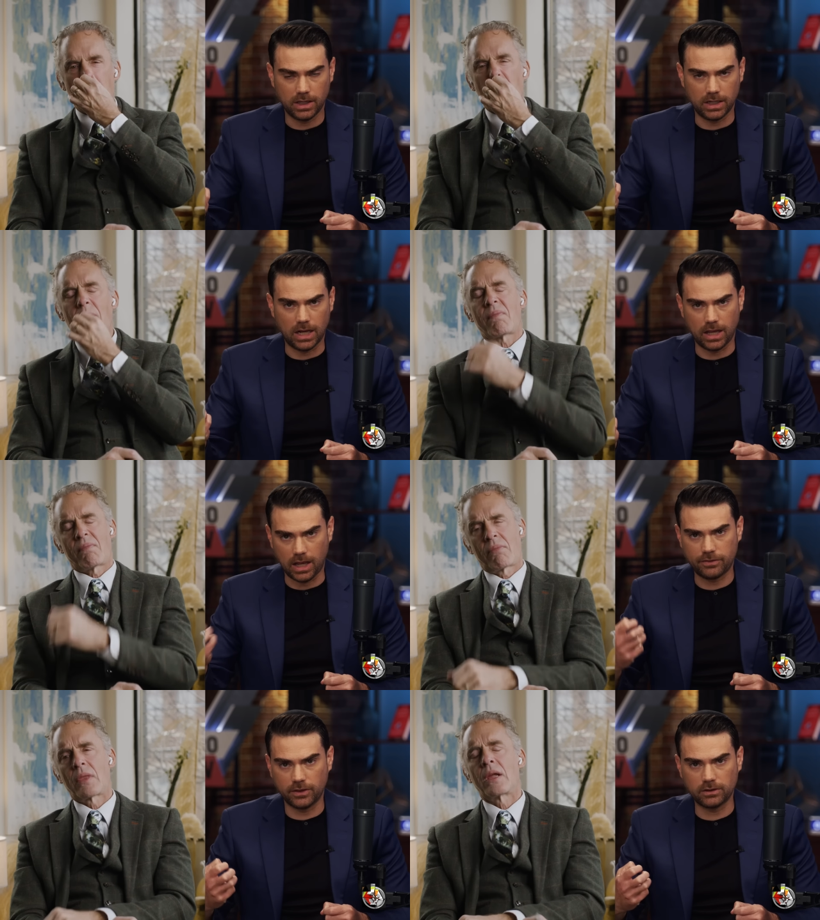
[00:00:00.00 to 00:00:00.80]
Speaker 1: And I,
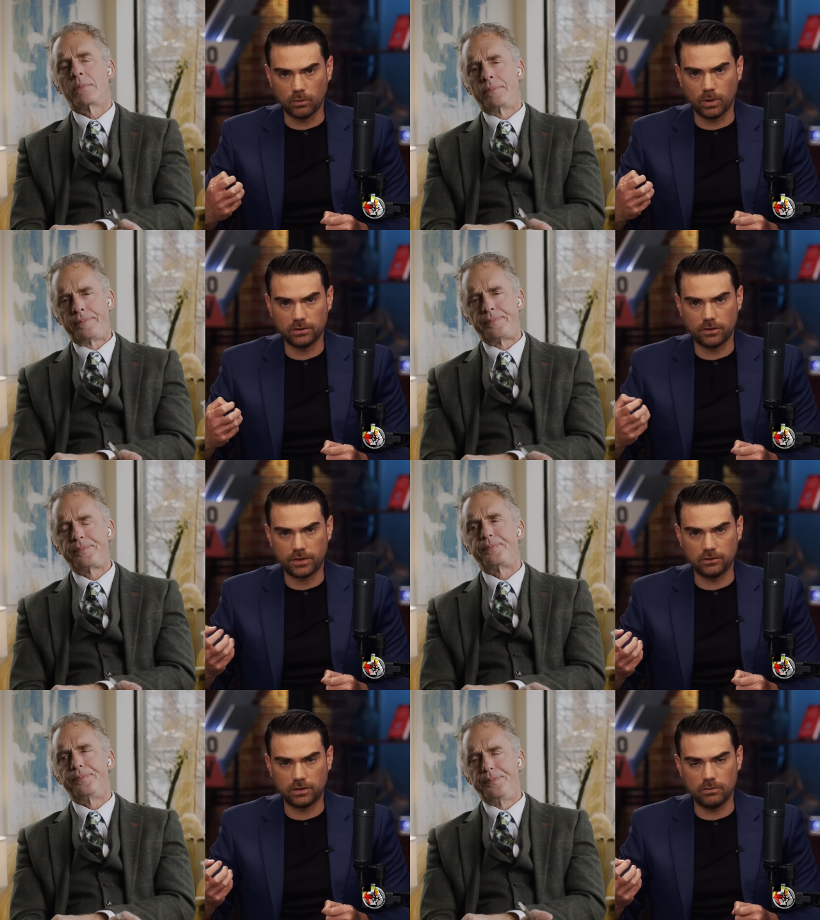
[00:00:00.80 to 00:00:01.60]
I, think that one of the
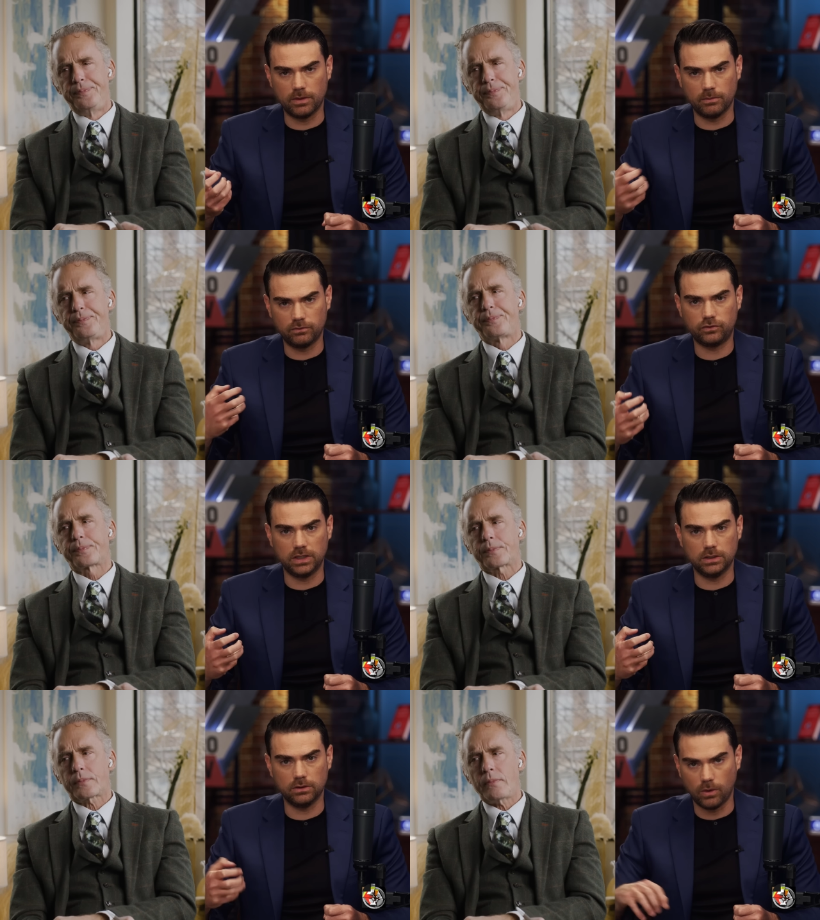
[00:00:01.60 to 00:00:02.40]
things that, that we've
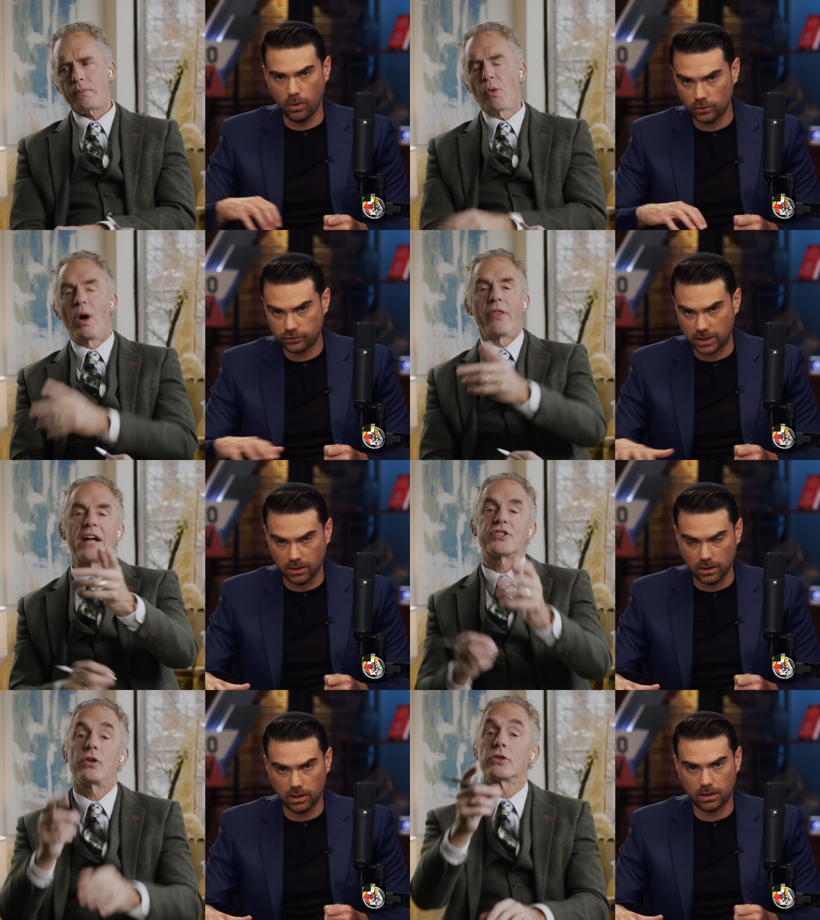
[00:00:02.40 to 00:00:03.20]
seen wholesale. Well,
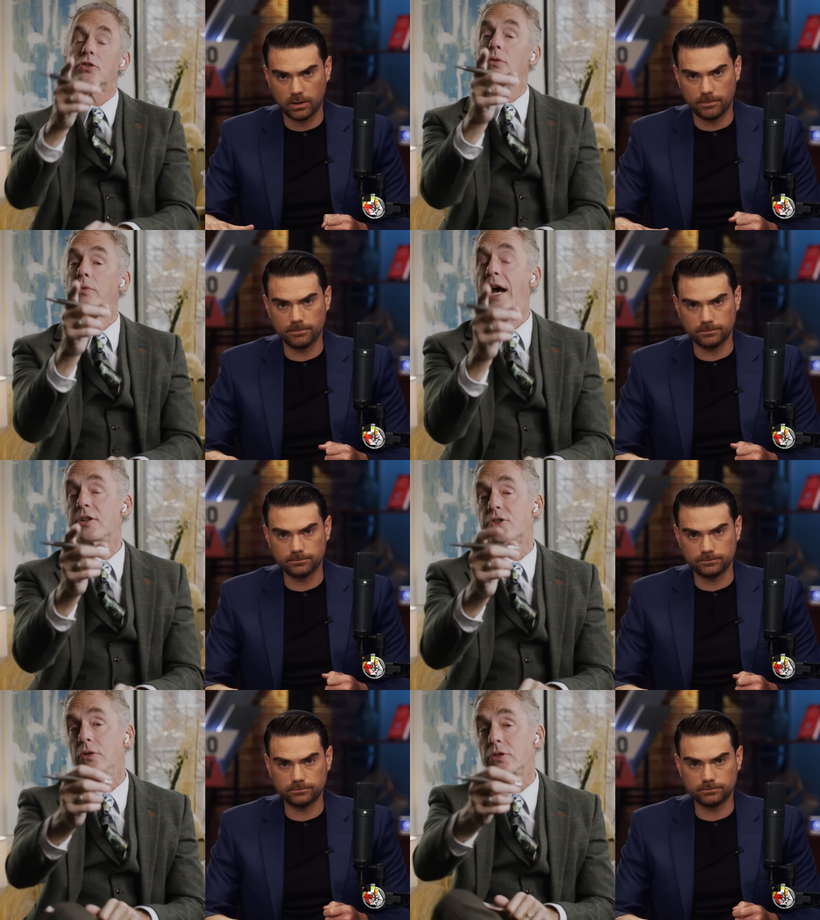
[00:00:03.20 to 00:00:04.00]
that's
Speaker 2: also
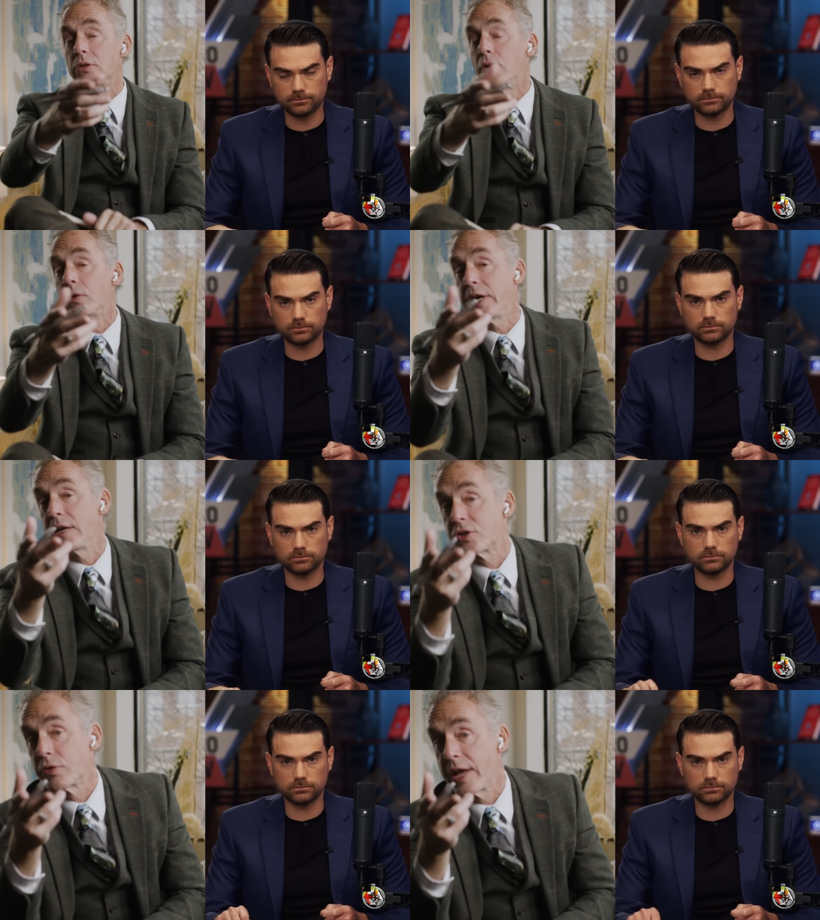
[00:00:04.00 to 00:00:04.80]
that's also
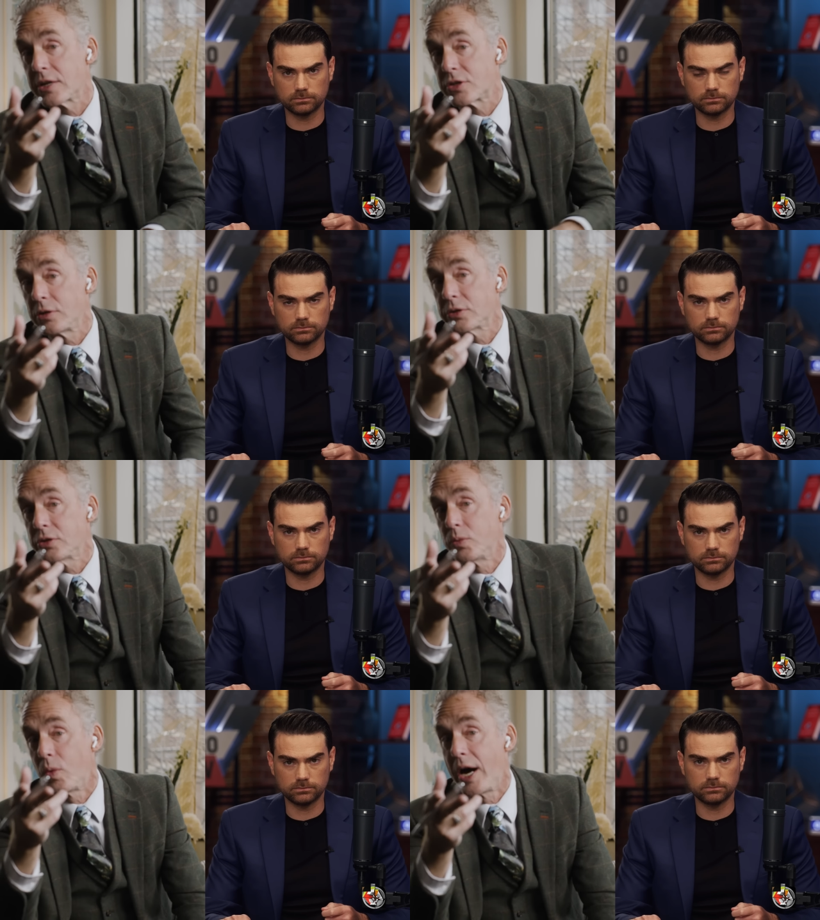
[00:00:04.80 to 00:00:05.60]
okay. So that's
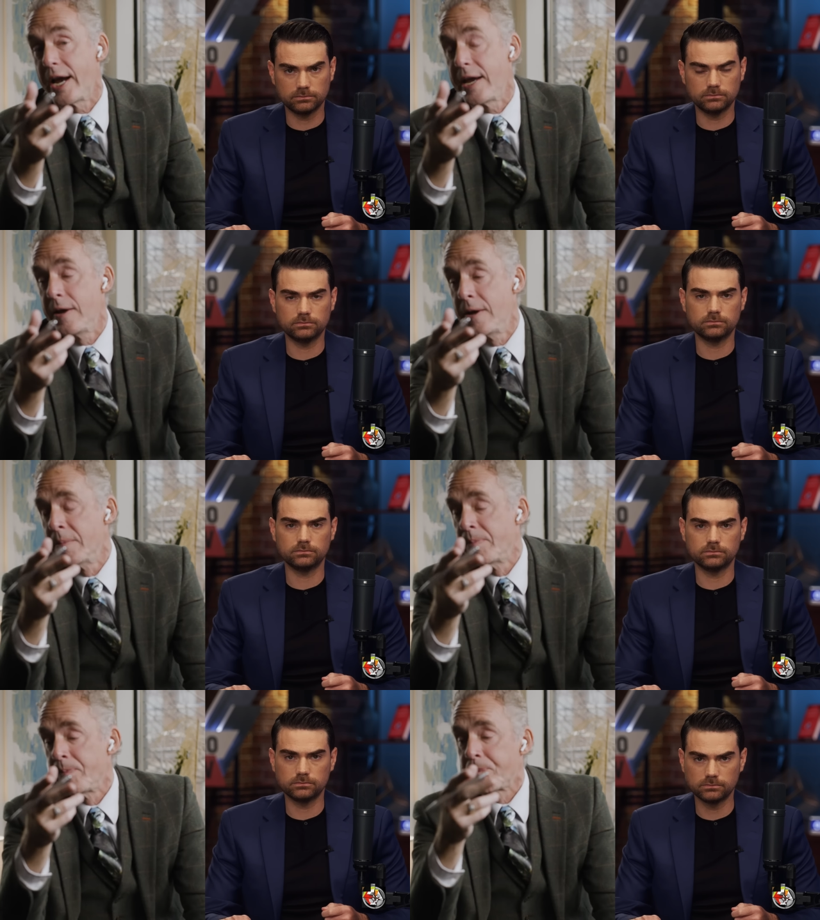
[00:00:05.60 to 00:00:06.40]
also why.
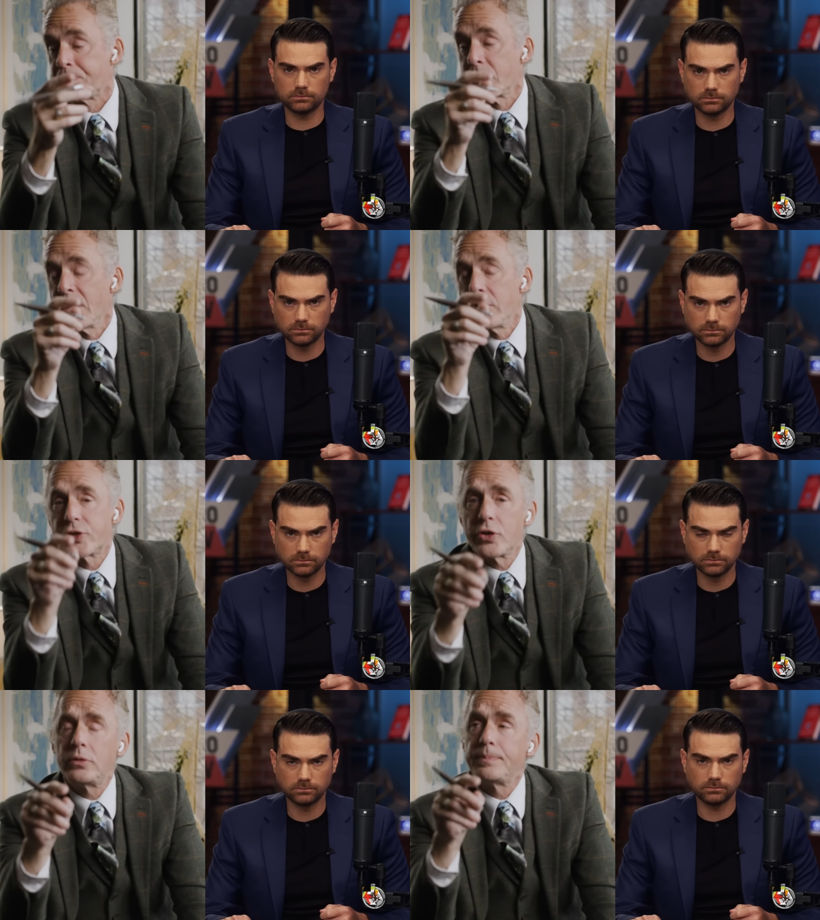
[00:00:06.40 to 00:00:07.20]

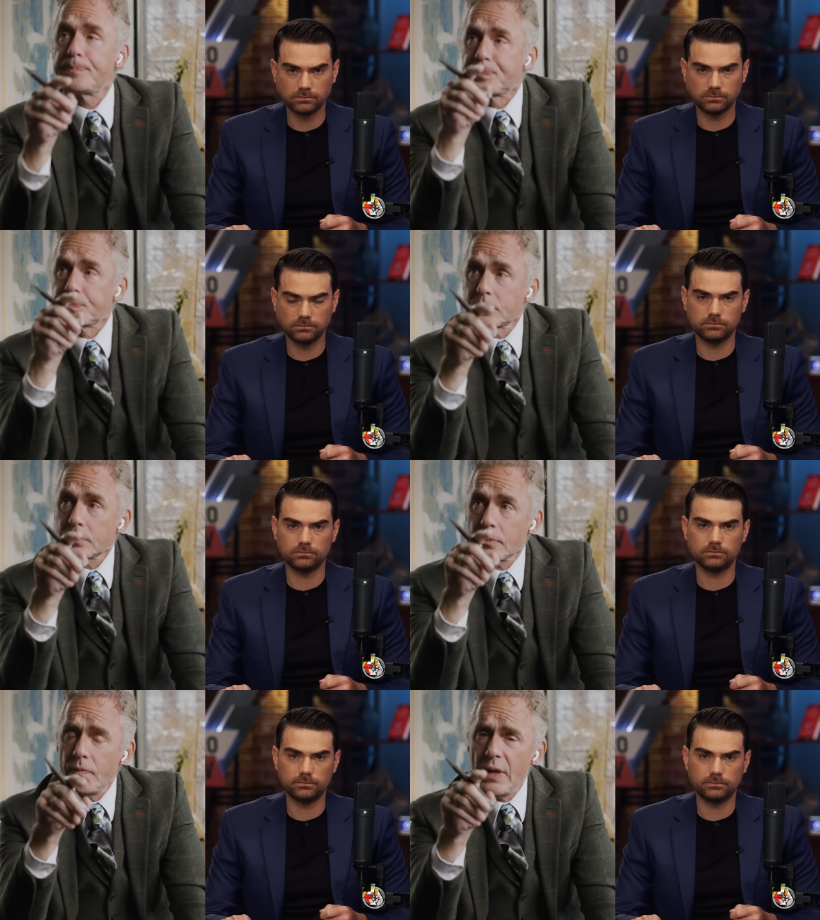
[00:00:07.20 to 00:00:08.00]
So,
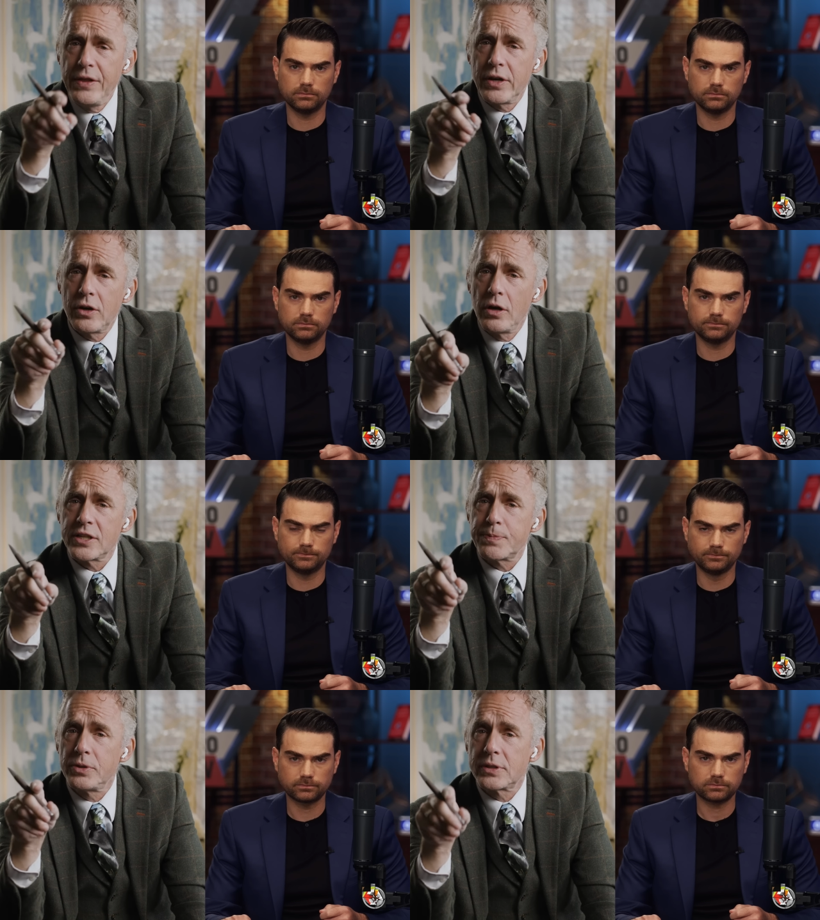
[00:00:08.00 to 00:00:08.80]
in the
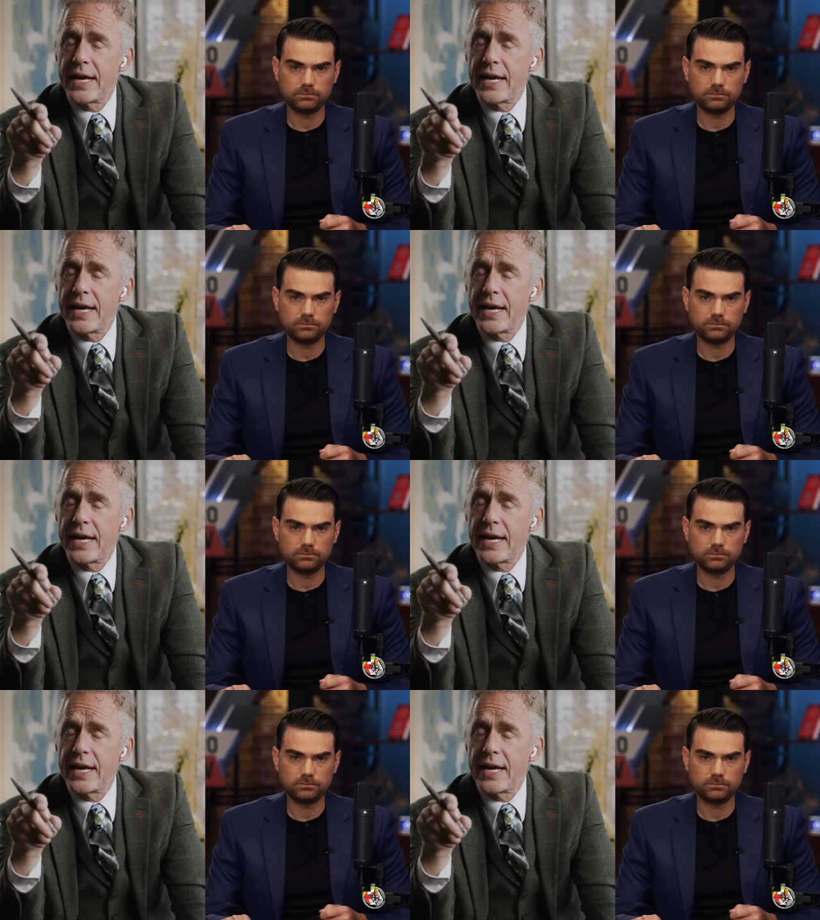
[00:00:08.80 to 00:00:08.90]
gospel